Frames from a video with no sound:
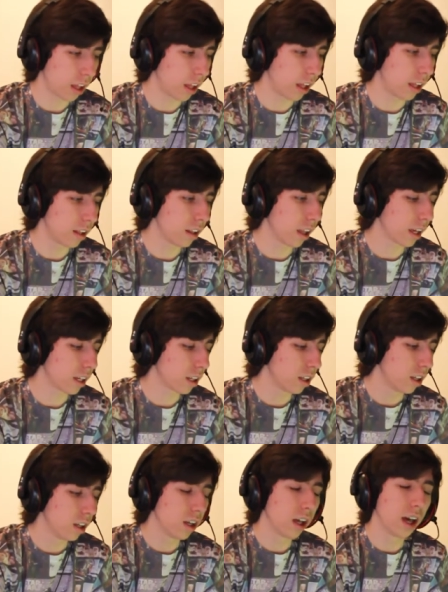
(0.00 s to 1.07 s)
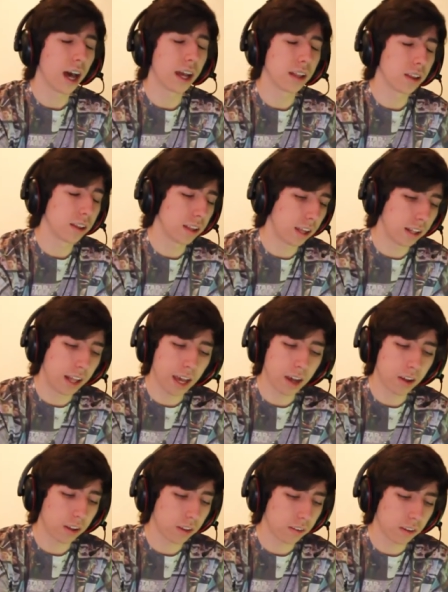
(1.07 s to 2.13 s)
and like I and now
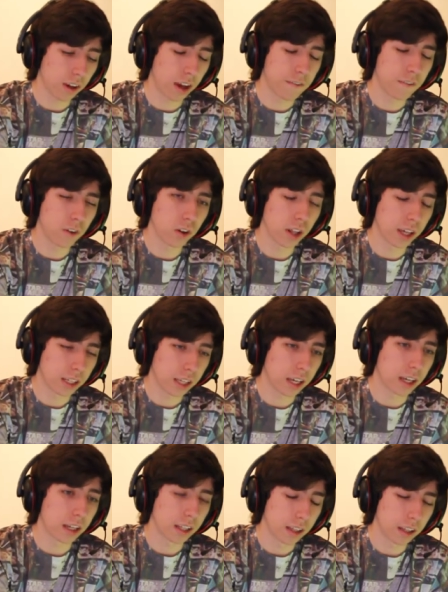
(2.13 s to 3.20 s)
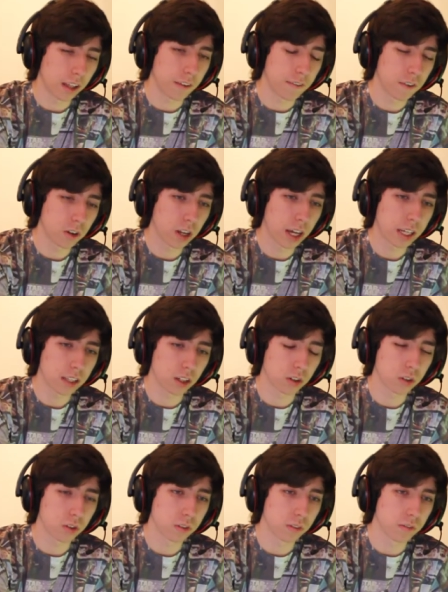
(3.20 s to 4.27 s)
I feel like yeah I feel like the,
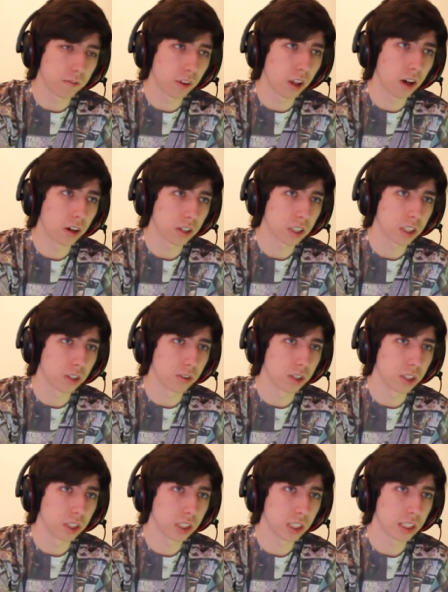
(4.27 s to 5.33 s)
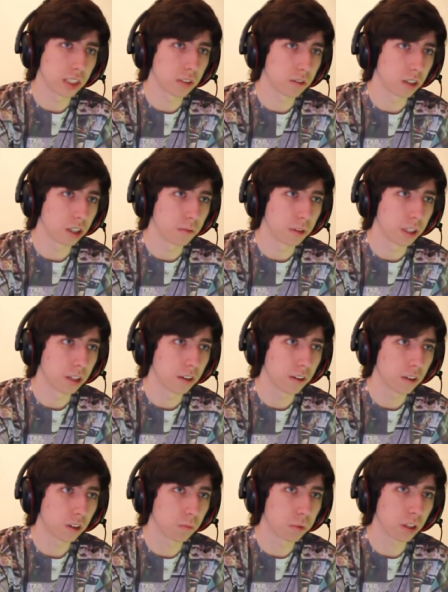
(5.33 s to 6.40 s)
the vlog series isn't gonna be
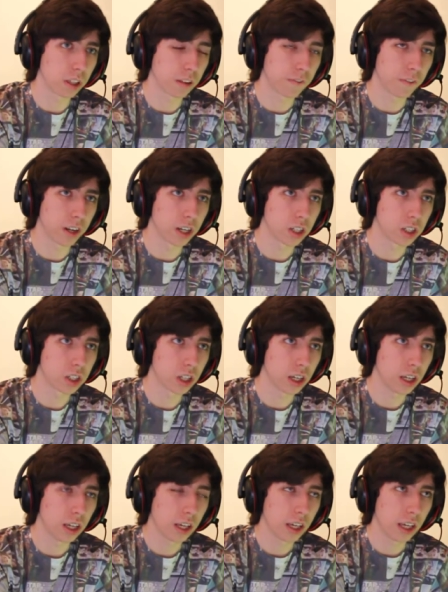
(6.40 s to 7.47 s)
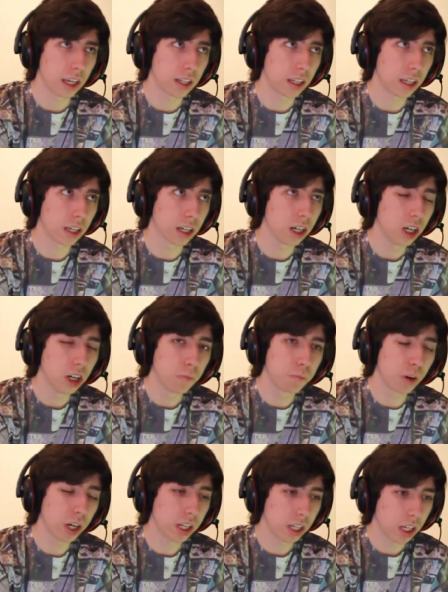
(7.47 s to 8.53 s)
completely finished in the year.
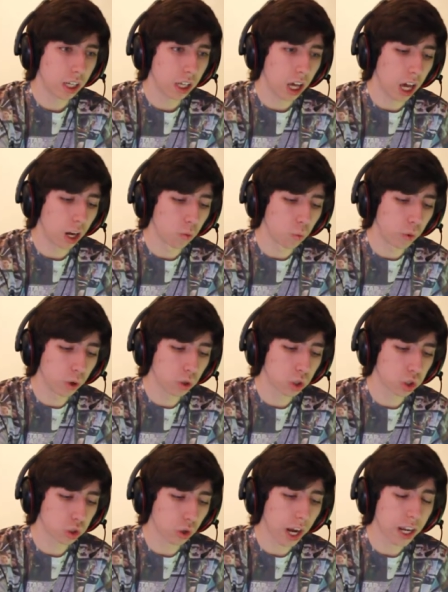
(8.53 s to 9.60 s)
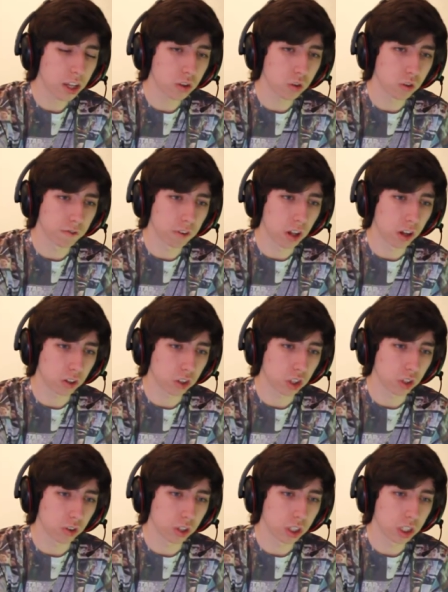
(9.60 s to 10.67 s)
But I will try to do the vlog
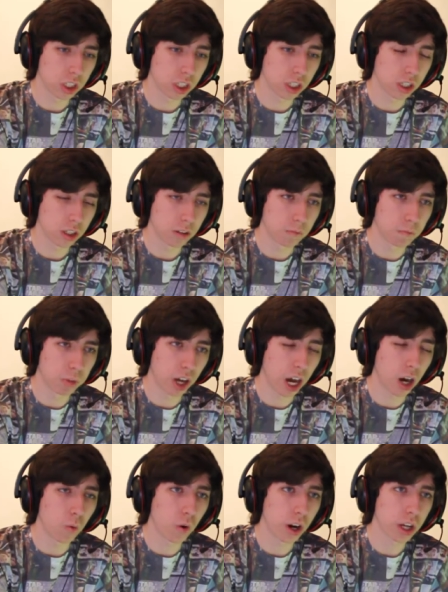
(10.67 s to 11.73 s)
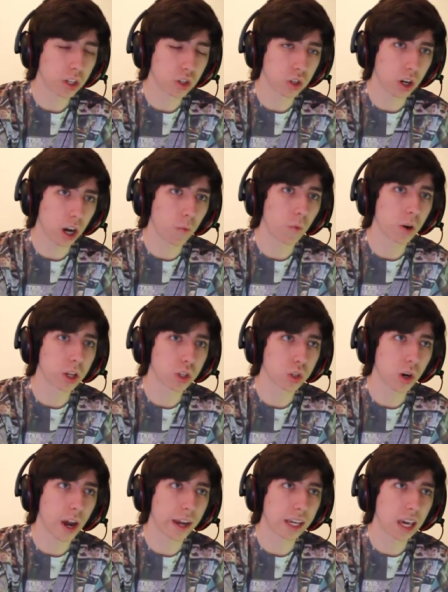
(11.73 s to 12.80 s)
series, but I want to I want to
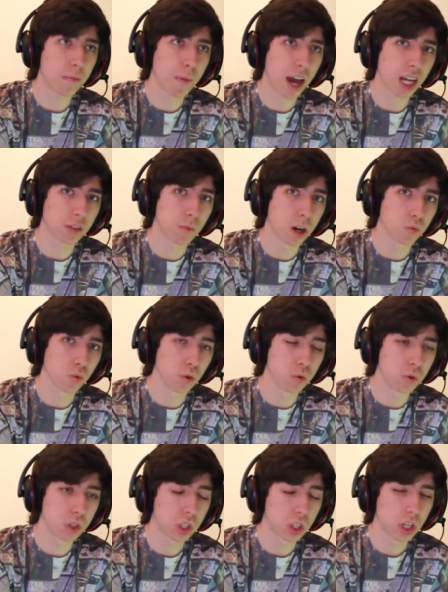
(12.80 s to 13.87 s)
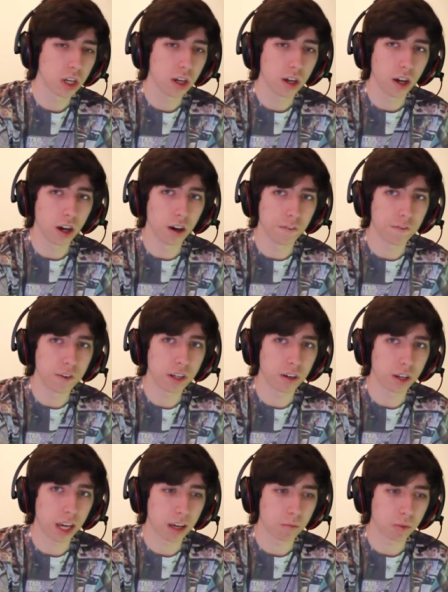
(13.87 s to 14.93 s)
try and get back to my roots of video
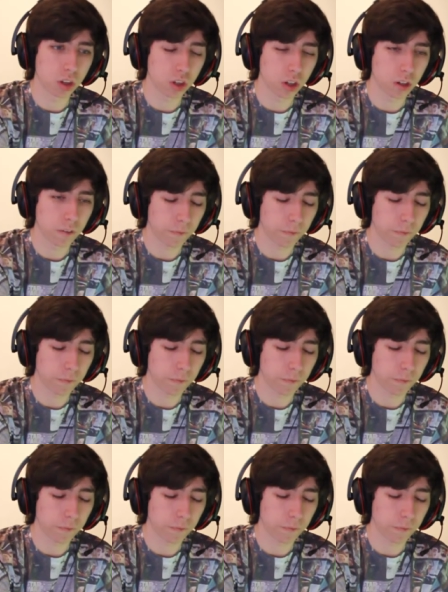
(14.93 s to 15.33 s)
games.